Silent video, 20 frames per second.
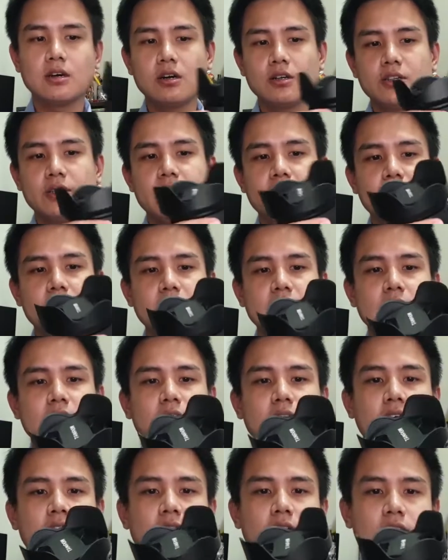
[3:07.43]
All you get is
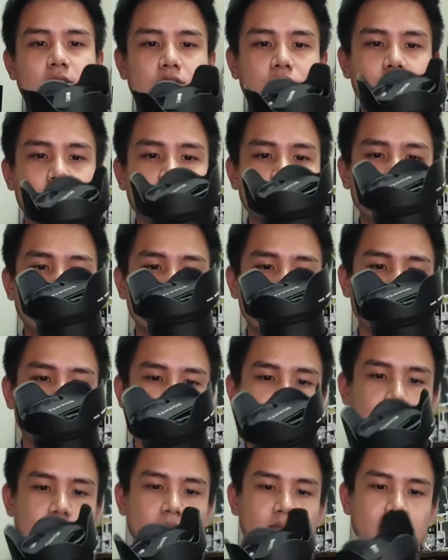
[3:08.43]
a zoom.
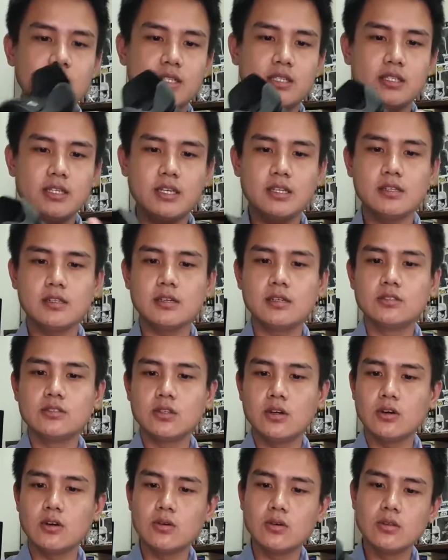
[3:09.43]
That's it.
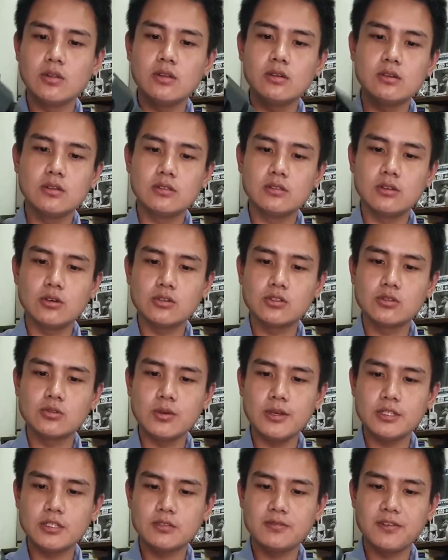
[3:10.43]
No
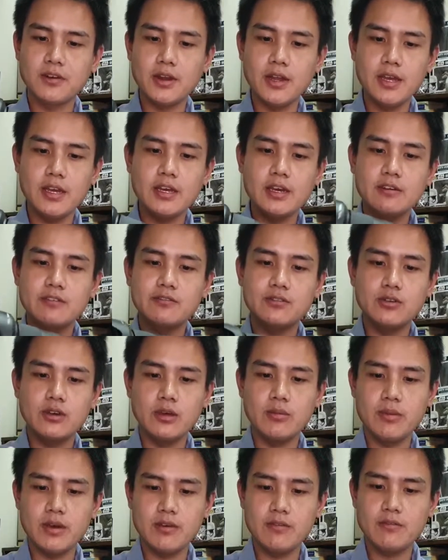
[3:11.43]
switch for AF to
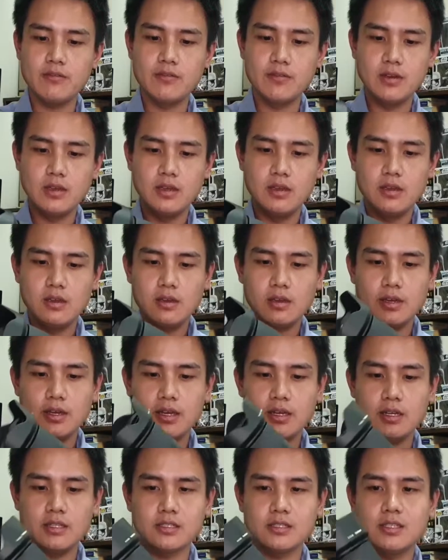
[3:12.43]
MF.
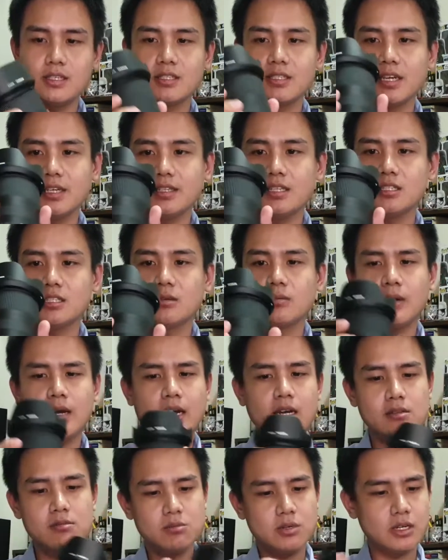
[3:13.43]
Okay, it's designed in
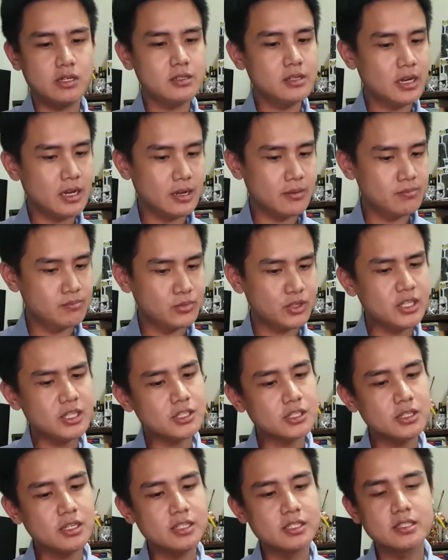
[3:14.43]
Japan, but I'm pretty
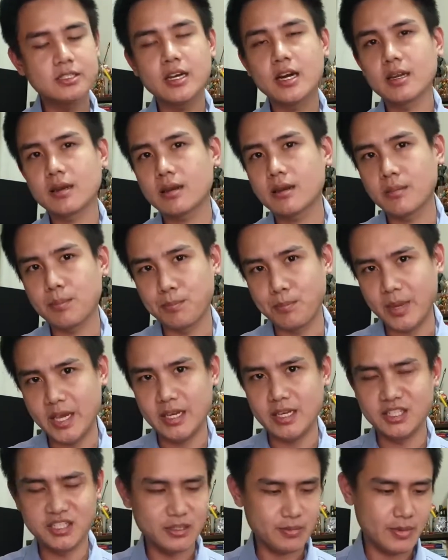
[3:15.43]
sure it's not
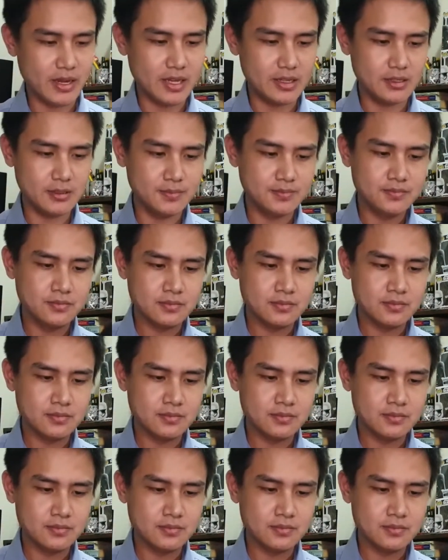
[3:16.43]
made in Japan.